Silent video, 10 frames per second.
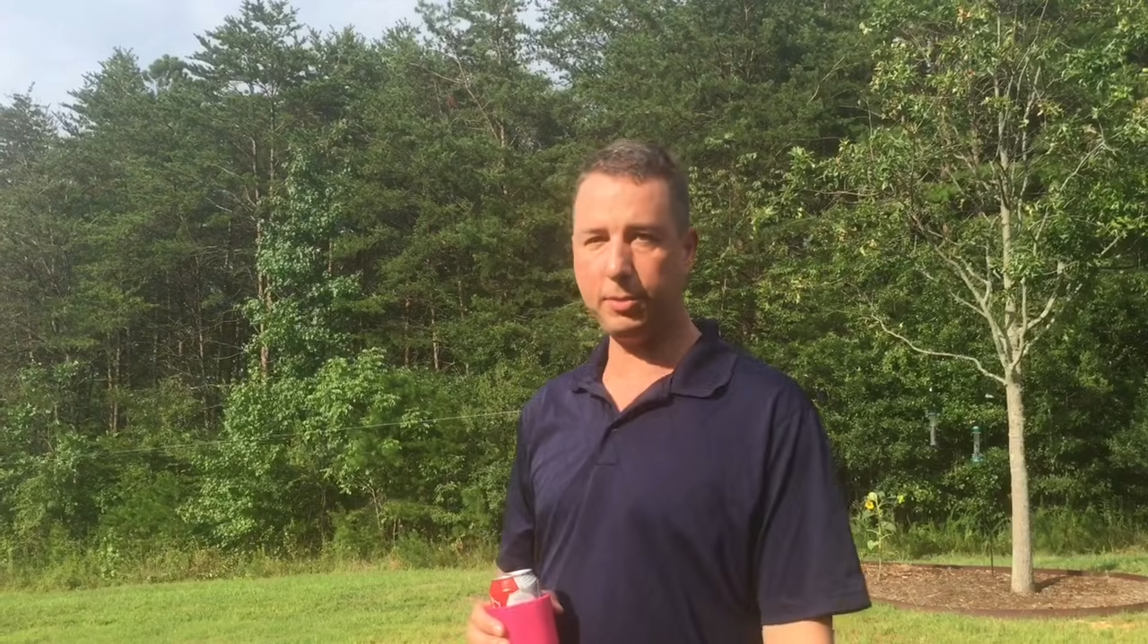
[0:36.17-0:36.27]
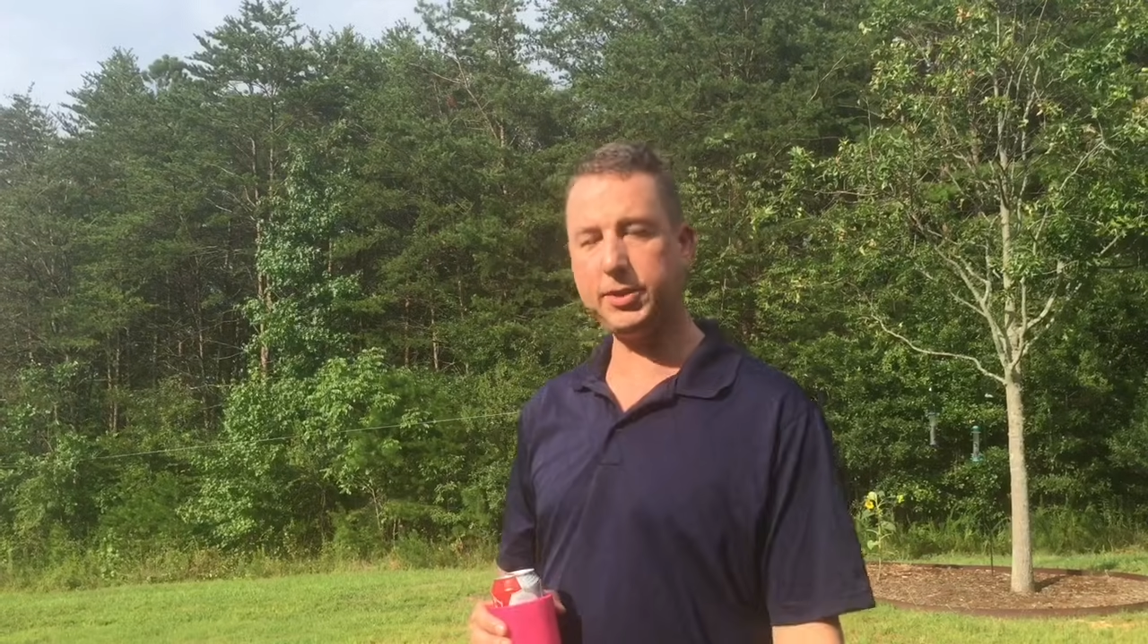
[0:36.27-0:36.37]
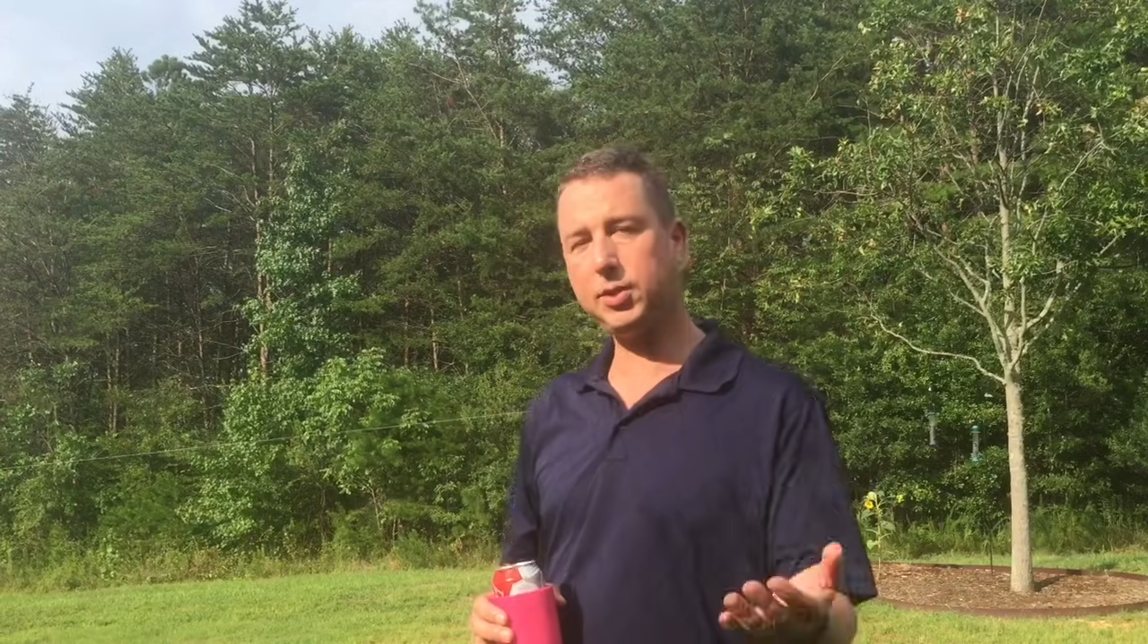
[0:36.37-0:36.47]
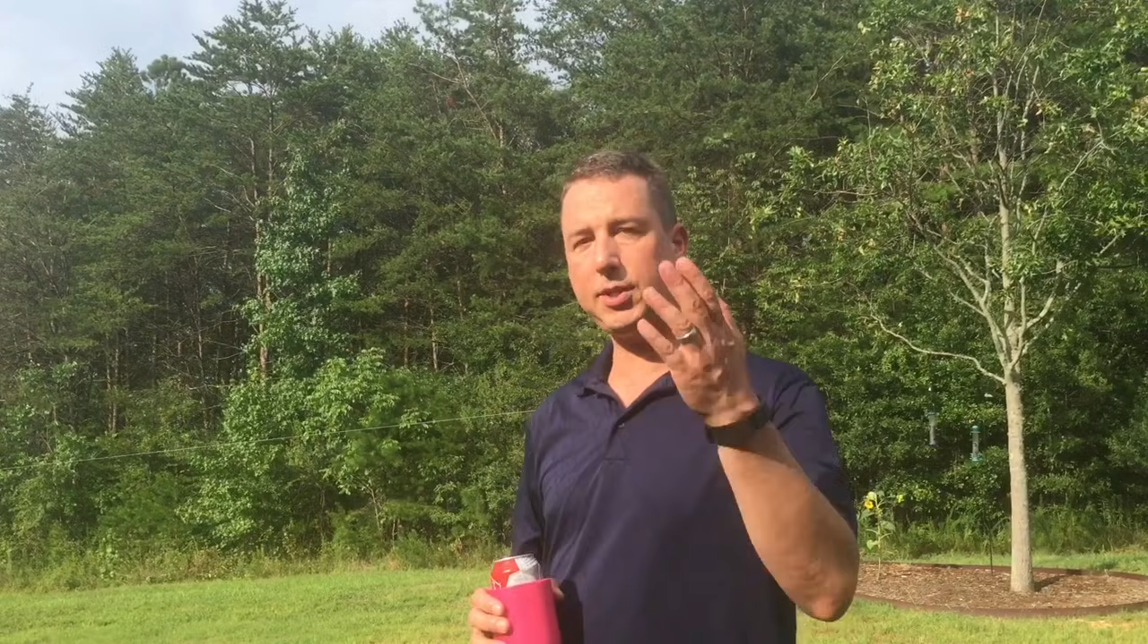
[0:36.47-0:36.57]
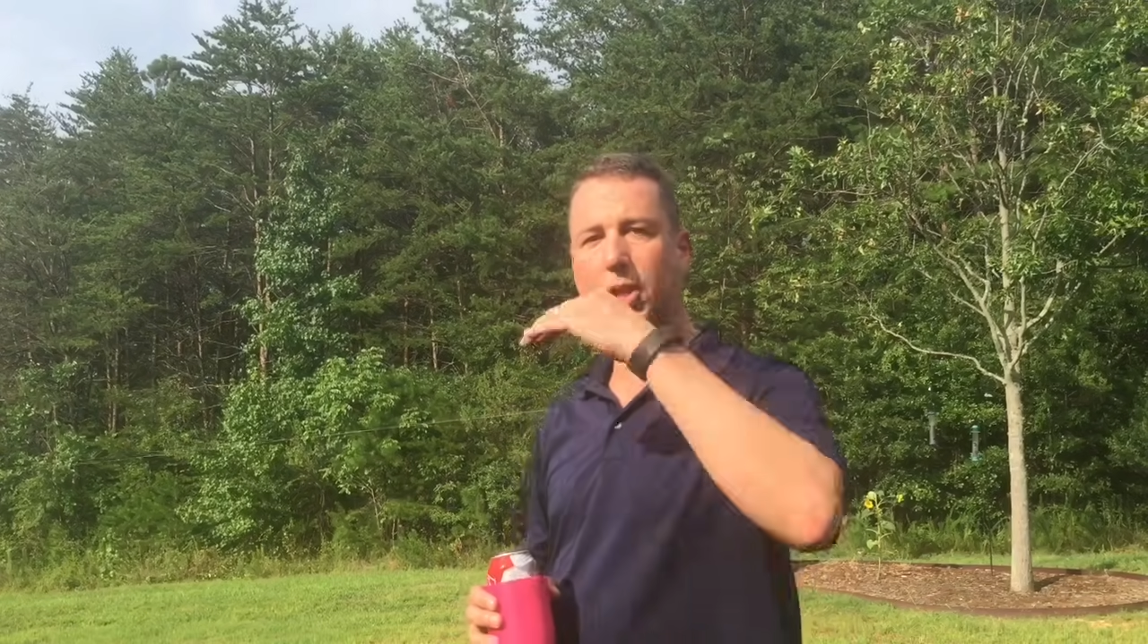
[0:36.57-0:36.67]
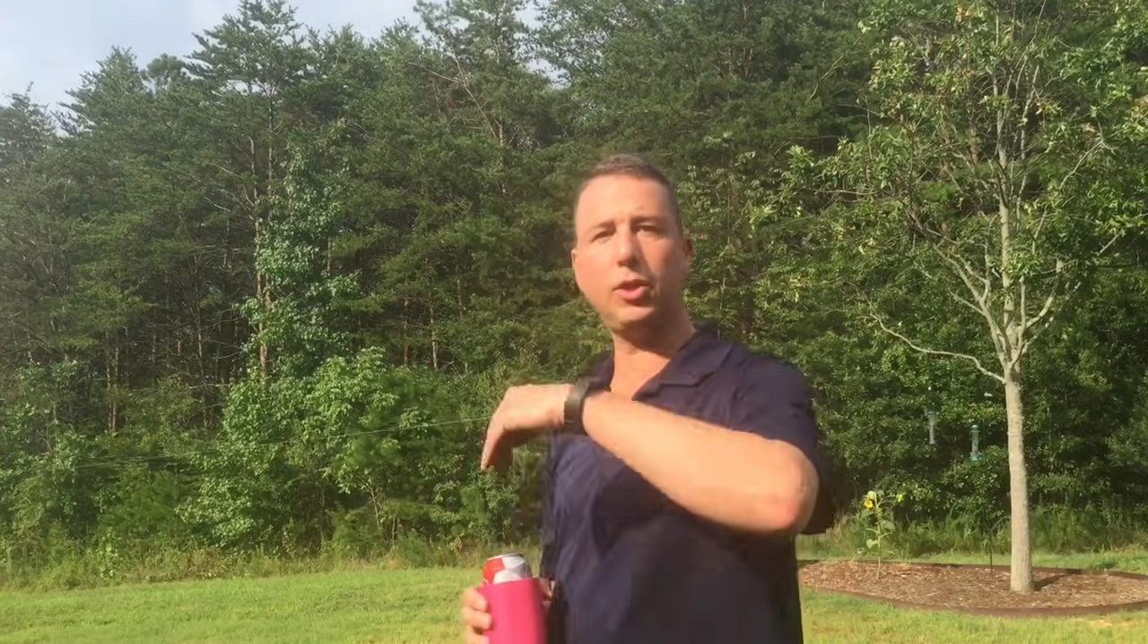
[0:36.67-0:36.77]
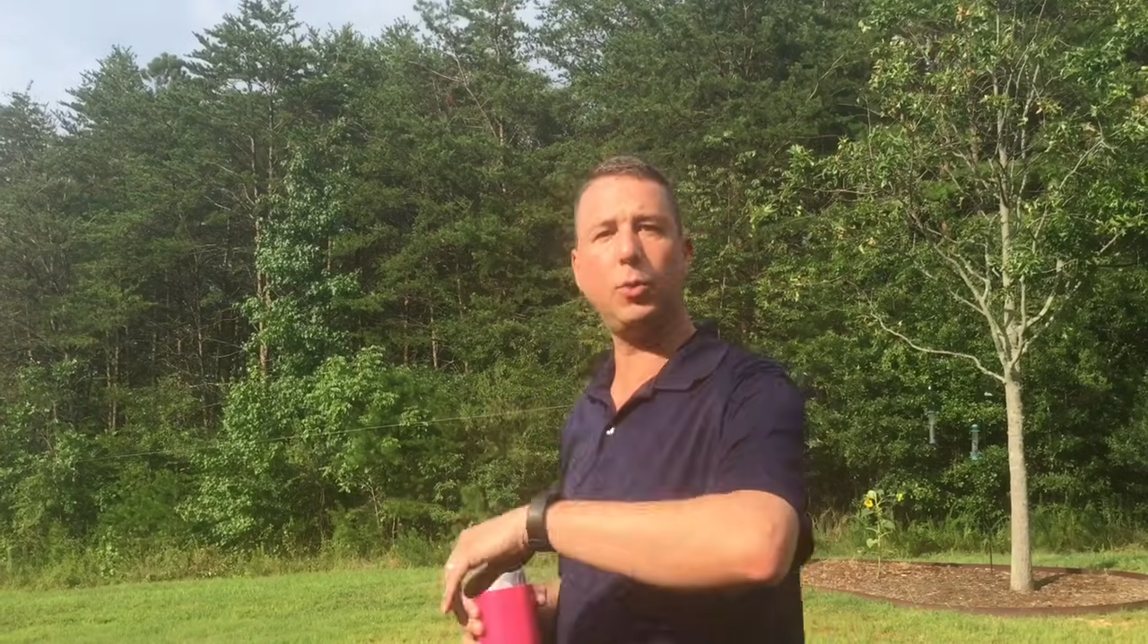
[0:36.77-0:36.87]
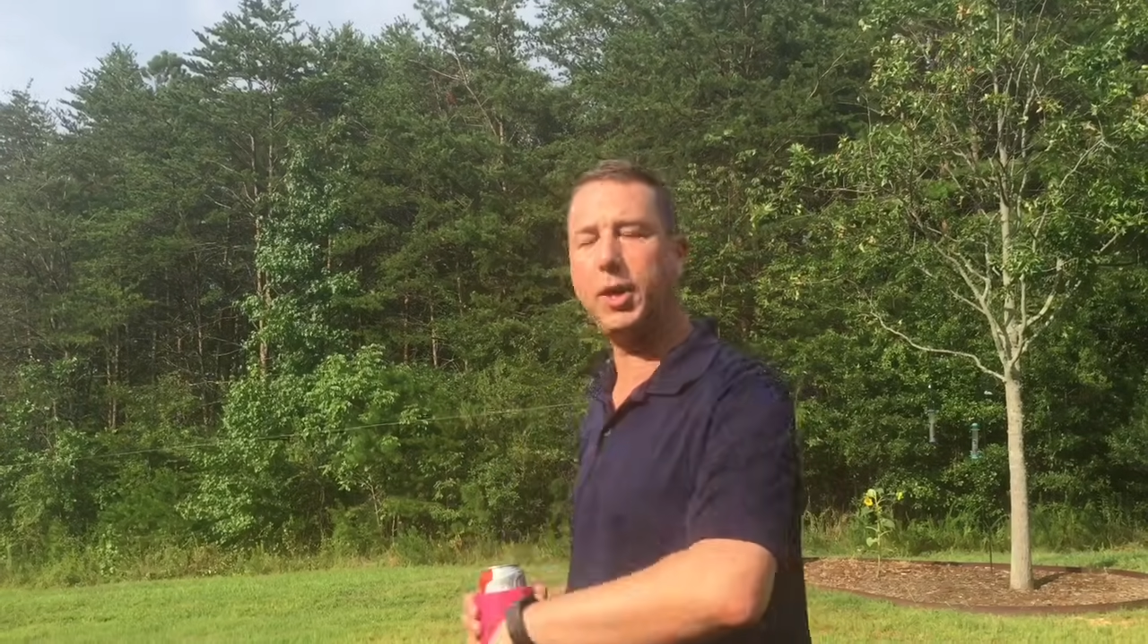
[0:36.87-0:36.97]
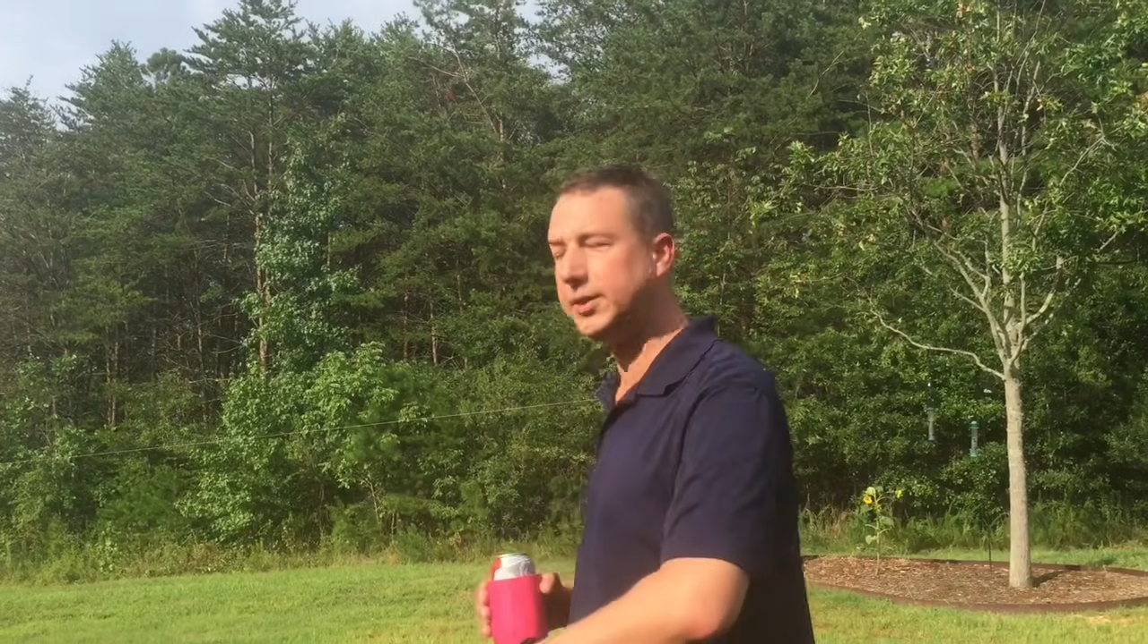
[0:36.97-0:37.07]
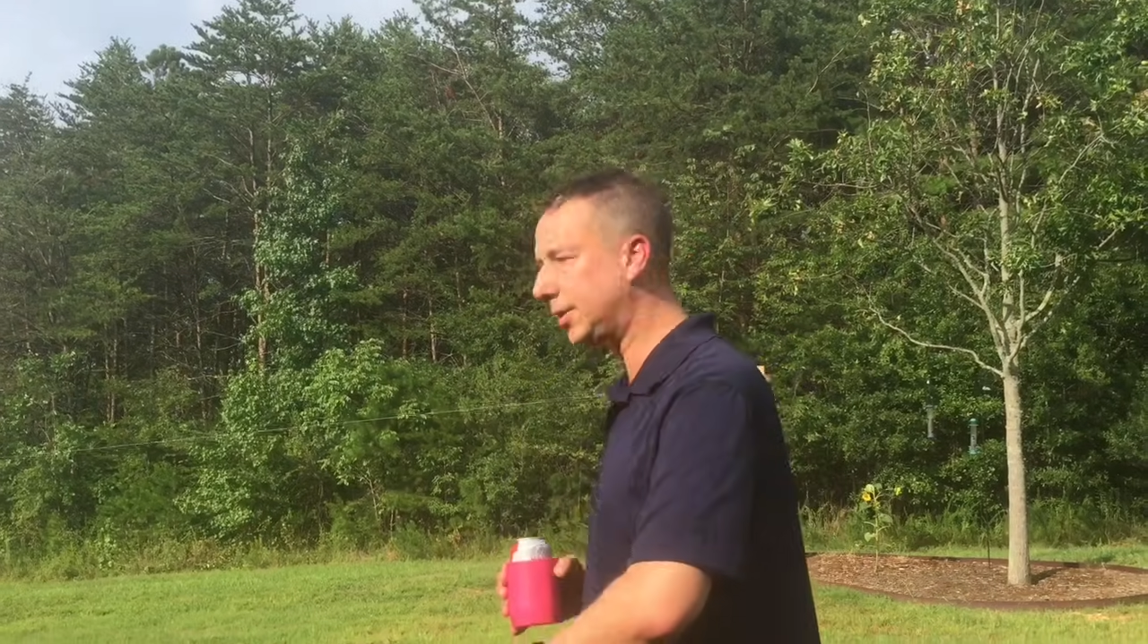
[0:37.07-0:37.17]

But let's go take a look at what I